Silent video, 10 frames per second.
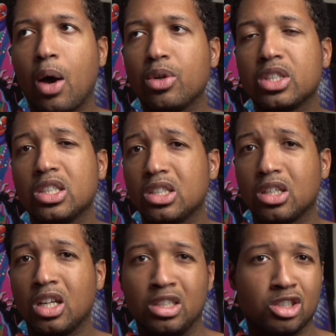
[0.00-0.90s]
I would say just
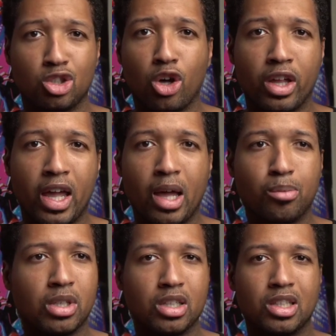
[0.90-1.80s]
uninstall the
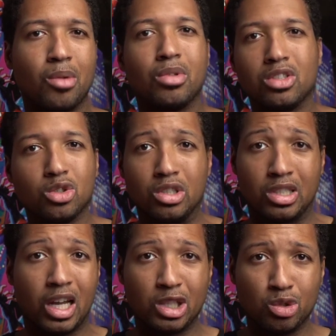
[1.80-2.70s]
app, because that means you're
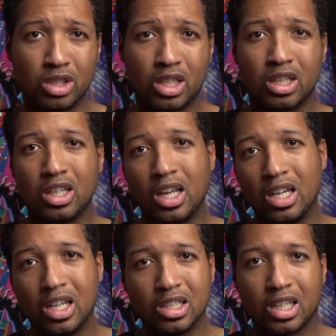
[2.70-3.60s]
just not using it,
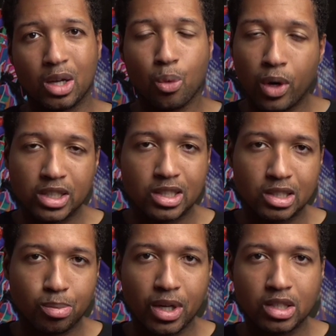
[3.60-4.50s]
and then it's like a
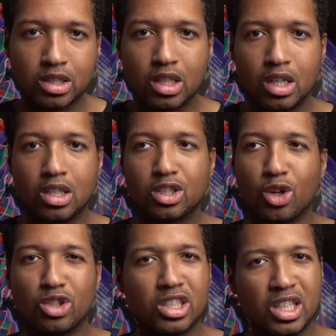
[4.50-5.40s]
wasted space.
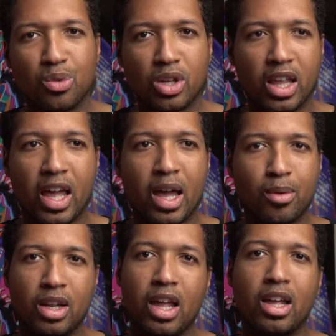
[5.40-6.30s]
So just get rid of the
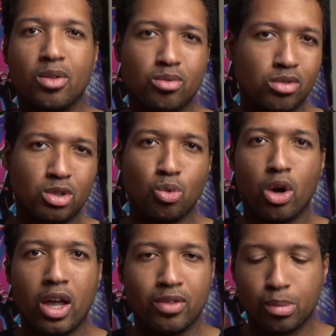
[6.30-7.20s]
app, and that you
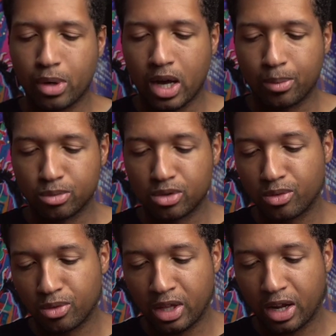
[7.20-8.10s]
won't have any problems
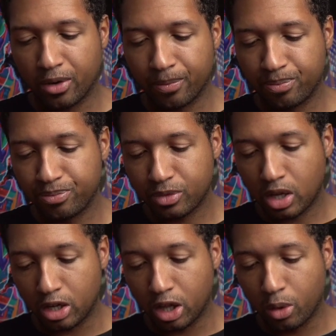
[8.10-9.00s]
there.
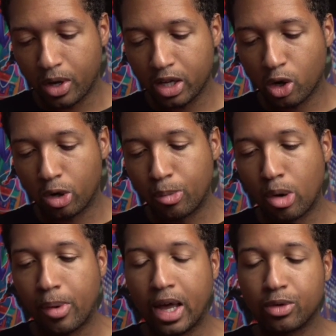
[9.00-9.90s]
Another way, go to
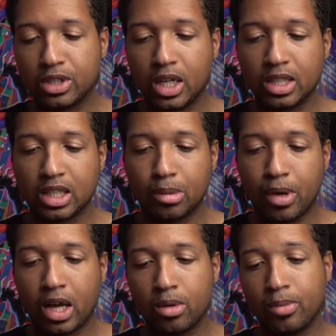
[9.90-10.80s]
more battery settings at the
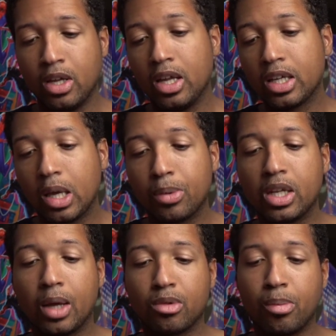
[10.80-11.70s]
bottom. Keep
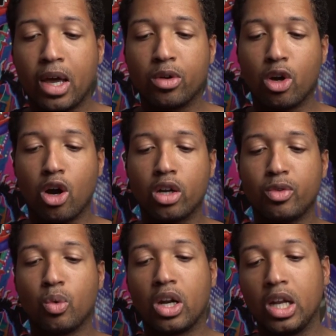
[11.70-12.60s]
adaptive battery on
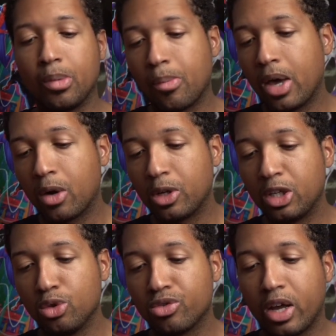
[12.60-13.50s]
if you want to limit battery
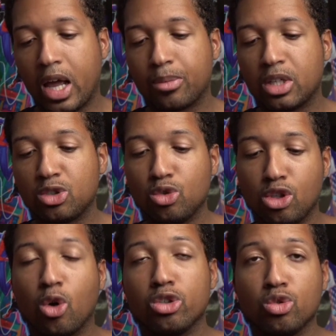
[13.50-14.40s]
use for apps that you
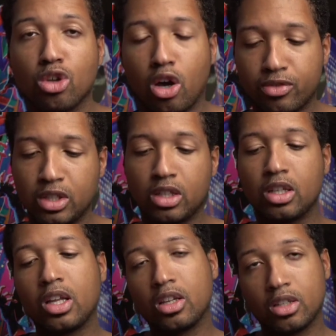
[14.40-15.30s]
don't use often.
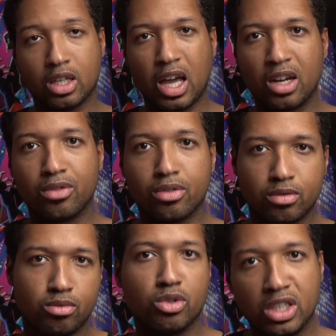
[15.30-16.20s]
Kind of
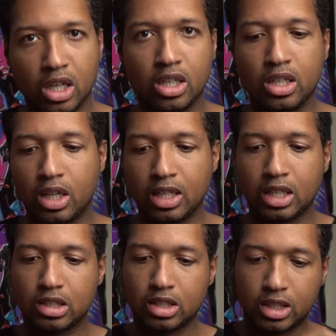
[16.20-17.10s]
redundant,
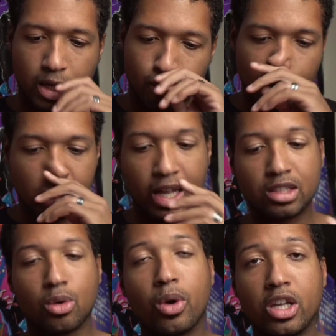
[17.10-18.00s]
as I just said, but
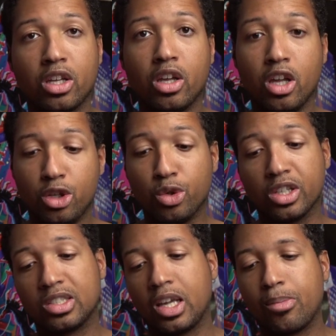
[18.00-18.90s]
that's a way you
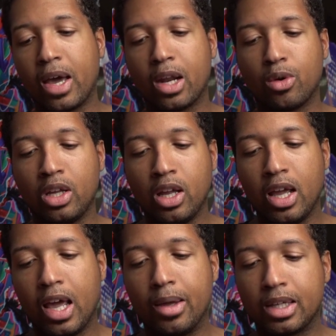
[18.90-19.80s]
can save battery.
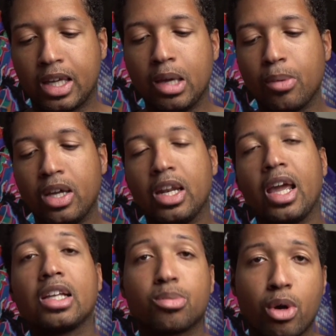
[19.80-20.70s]
And keep
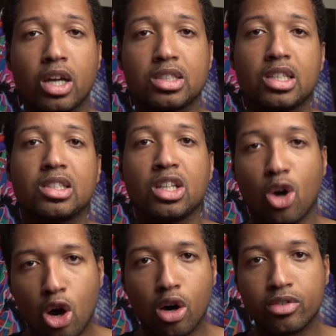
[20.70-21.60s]
enhanced
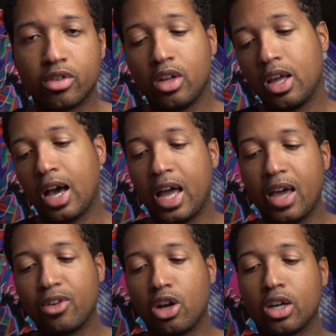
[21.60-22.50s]
processing off. I
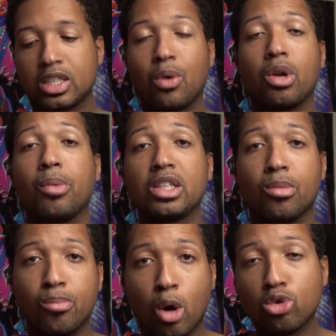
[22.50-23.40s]
have it on because I want to make
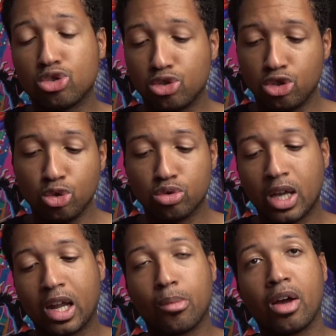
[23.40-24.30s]
the most
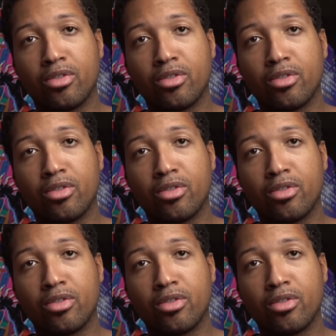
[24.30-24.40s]
use out of